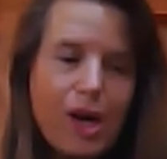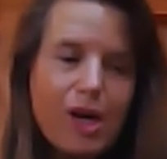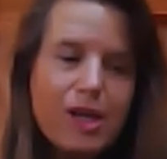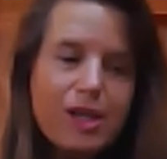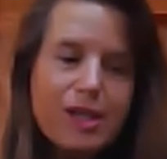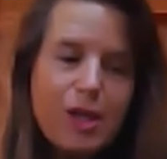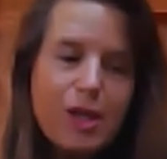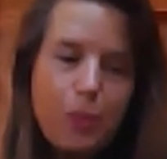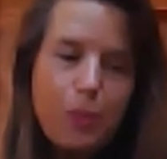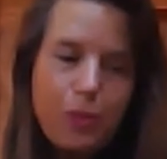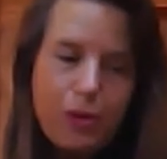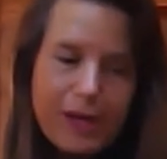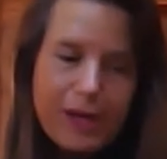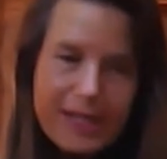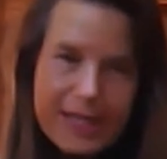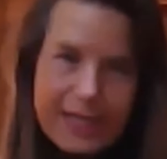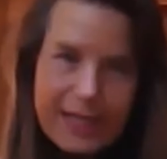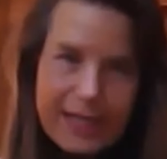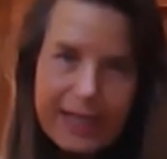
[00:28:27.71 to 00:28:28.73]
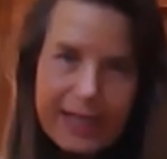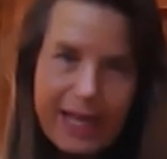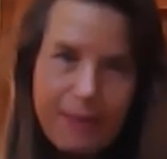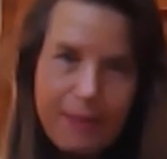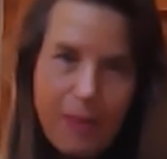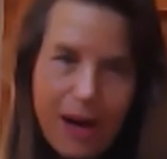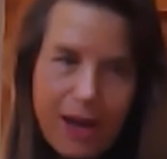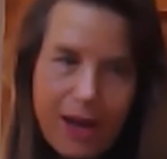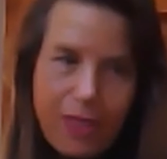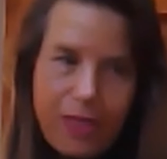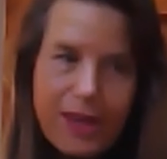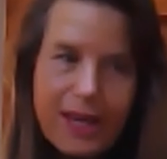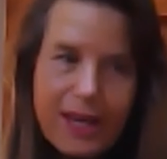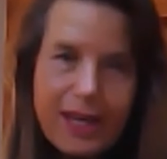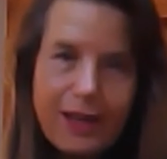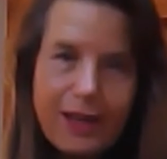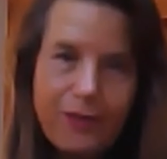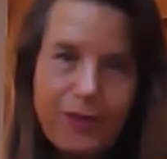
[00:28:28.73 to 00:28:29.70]
So presently, my
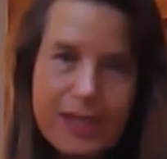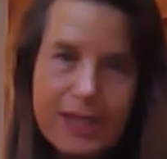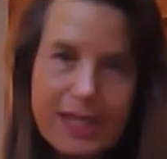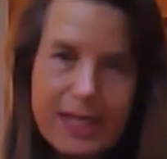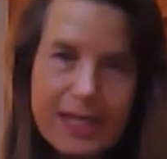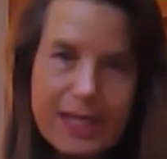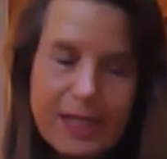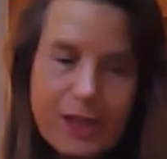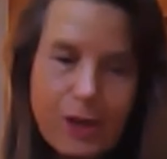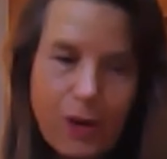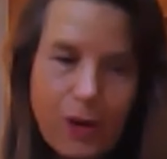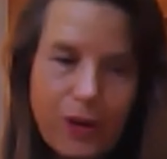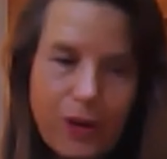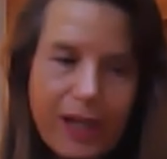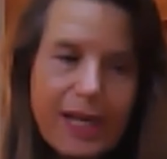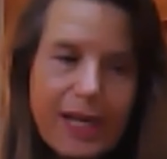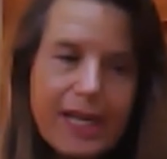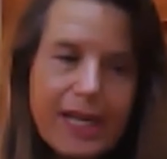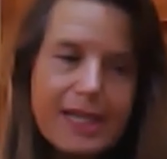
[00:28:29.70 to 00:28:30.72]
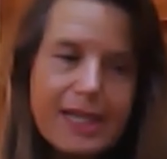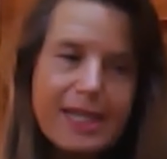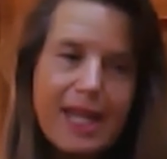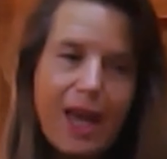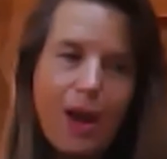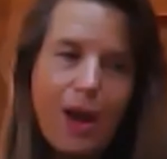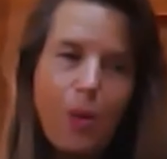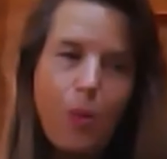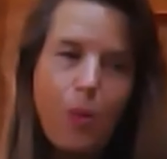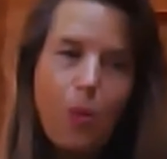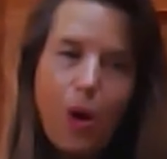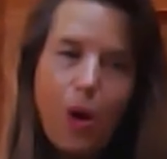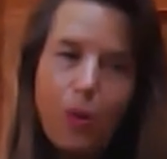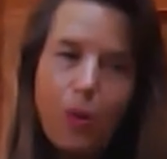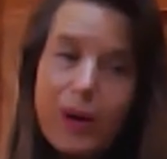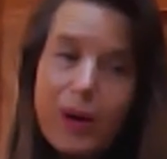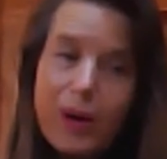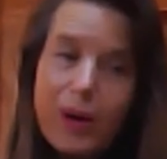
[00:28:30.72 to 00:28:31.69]
thinking for Sysydoc is that
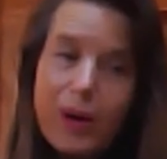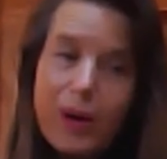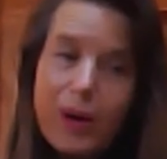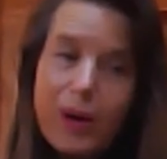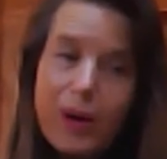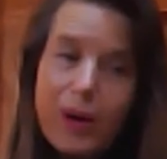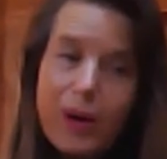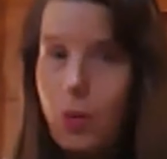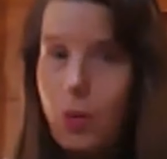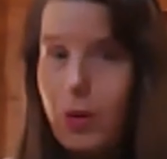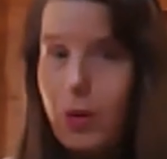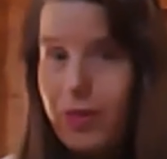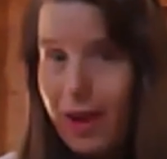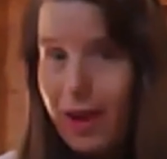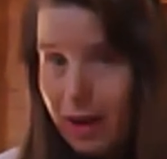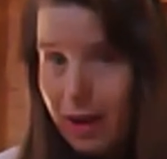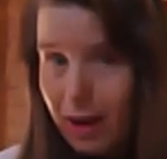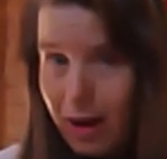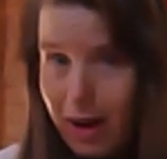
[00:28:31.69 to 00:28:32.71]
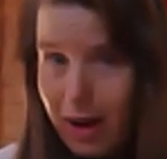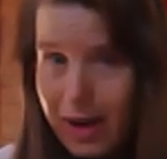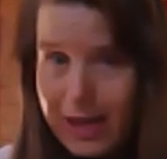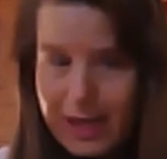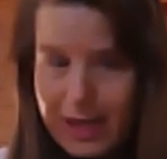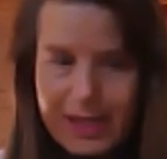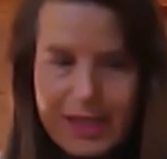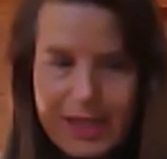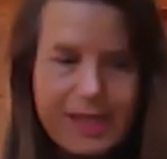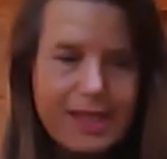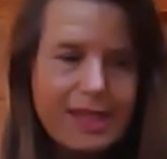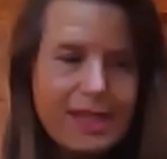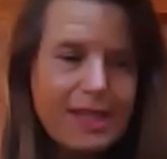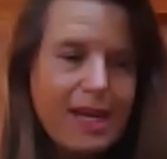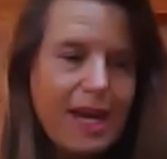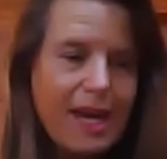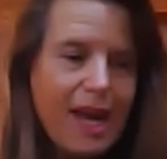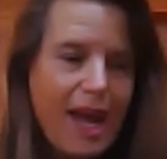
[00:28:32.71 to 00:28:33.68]
what we've done with our
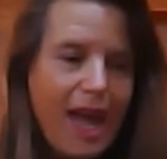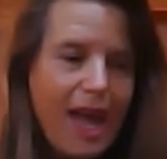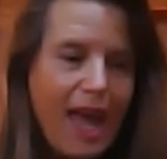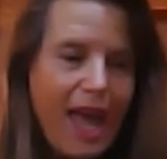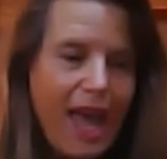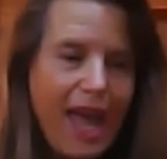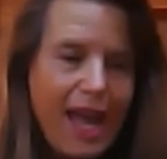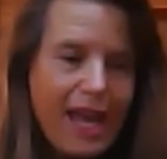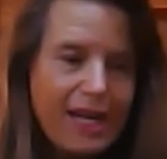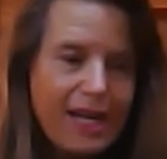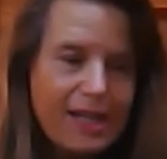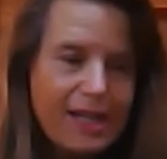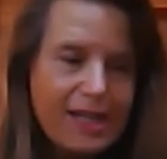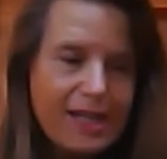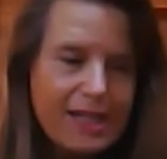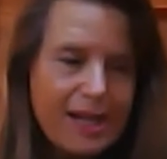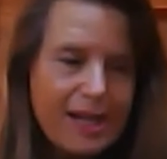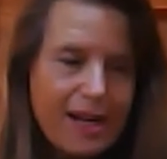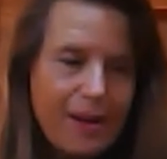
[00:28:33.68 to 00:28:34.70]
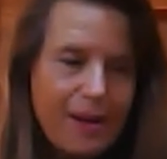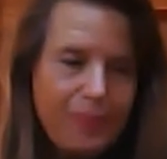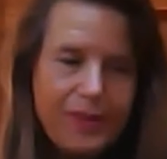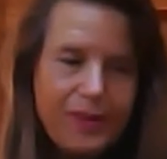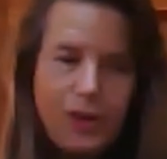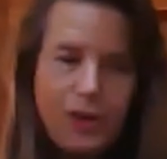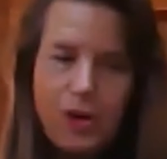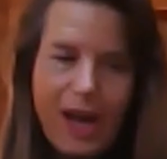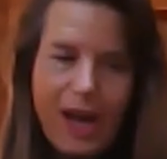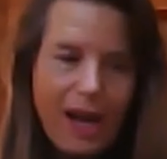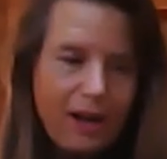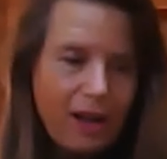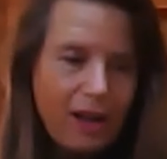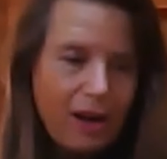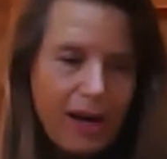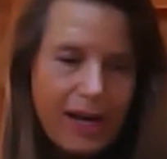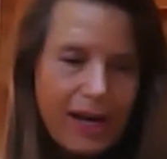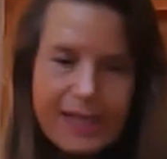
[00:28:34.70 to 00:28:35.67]
clients, and our
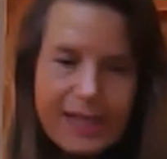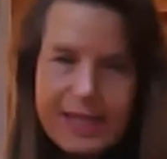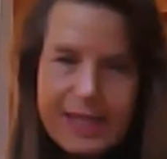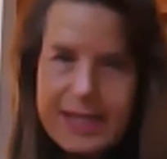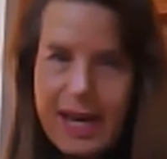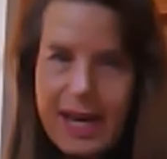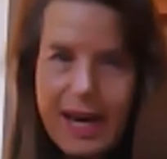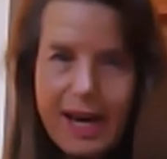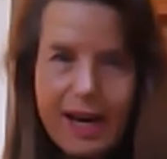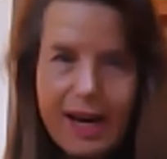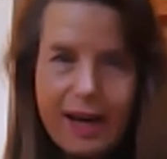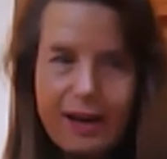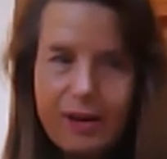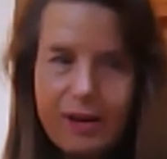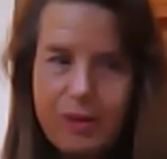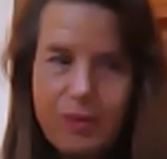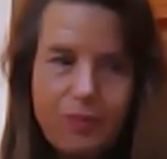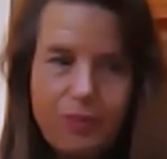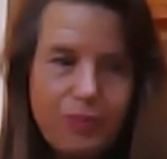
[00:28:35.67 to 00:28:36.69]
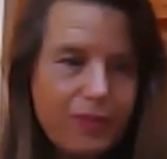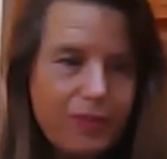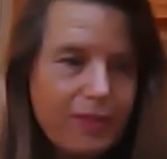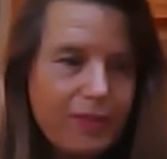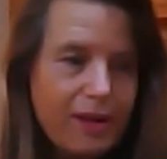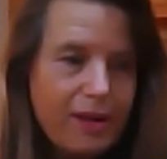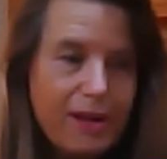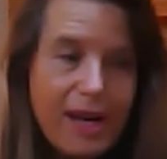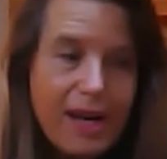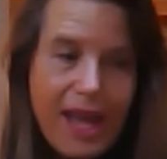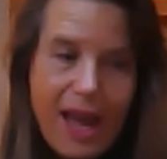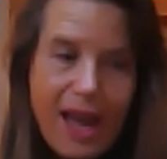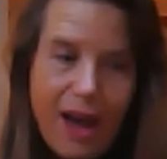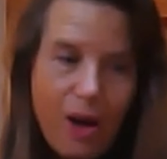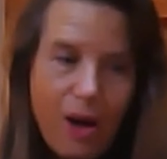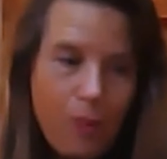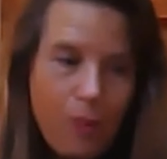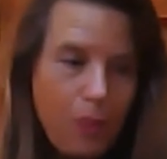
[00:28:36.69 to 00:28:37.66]
clients are
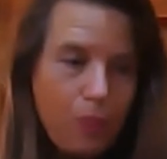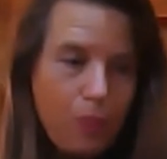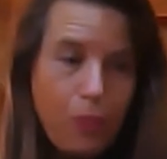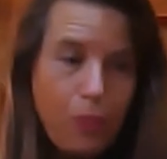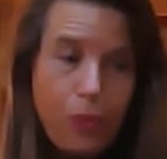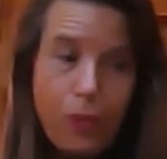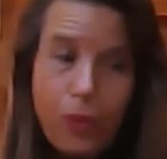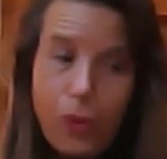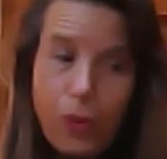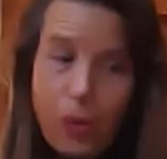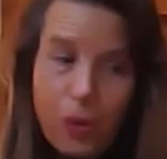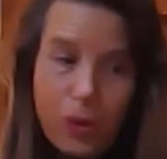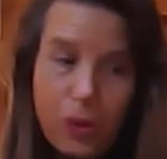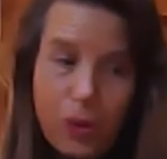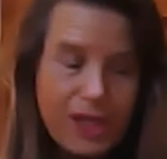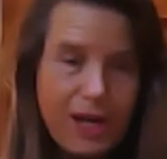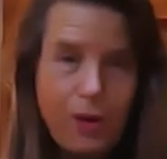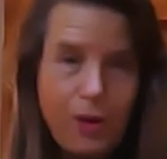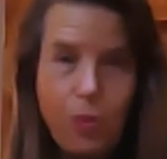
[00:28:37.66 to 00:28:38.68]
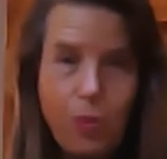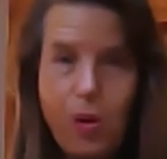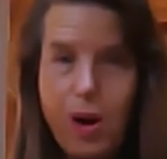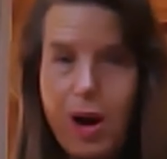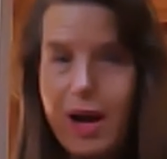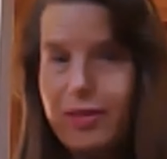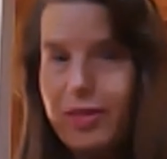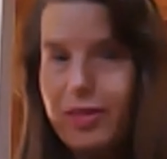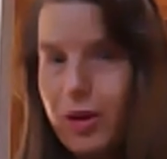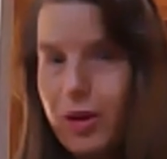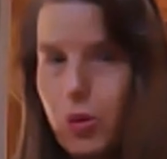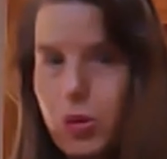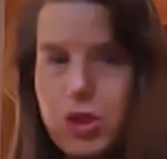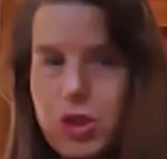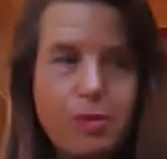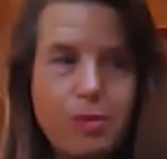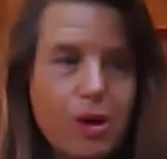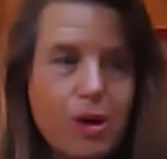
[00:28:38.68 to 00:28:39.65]
now broad and wide. They're
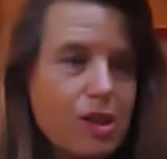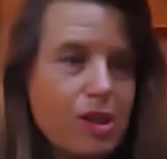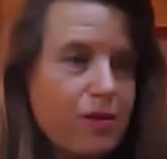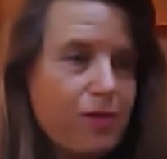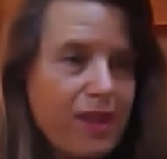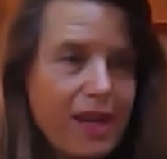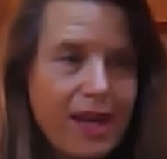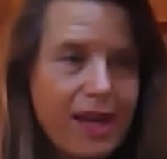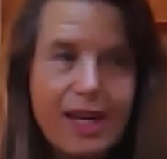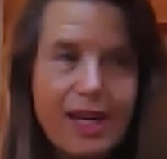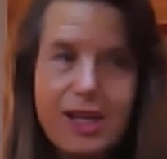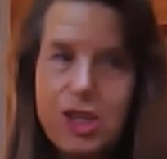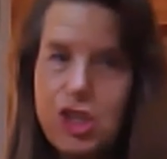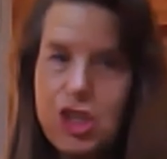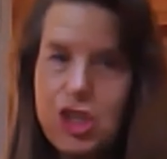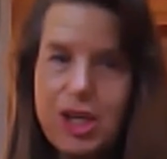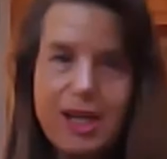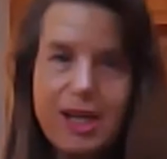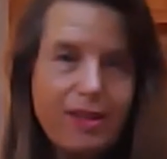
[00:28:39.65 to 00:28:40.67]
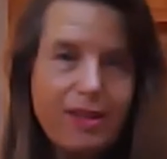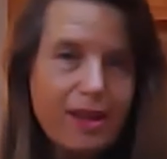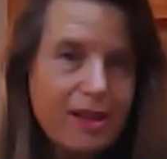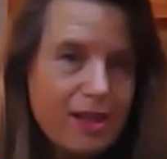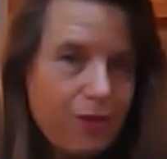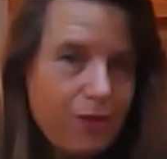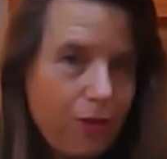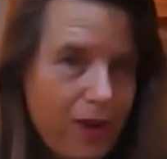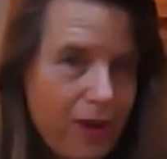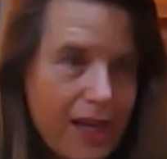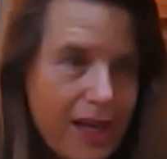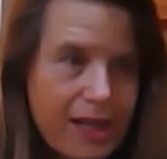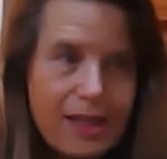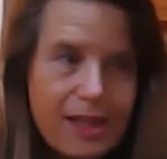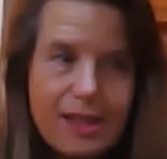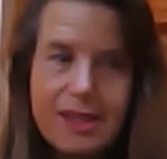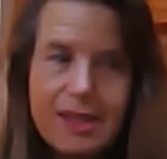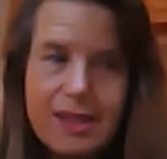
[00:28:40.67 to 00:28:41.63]
automotive, their energy, their
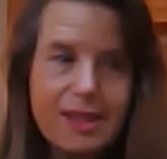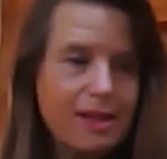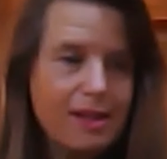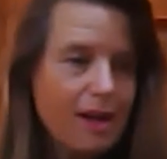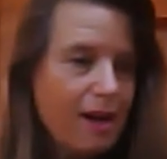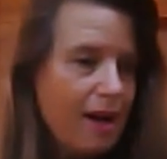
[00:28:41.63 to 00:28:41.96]
defence.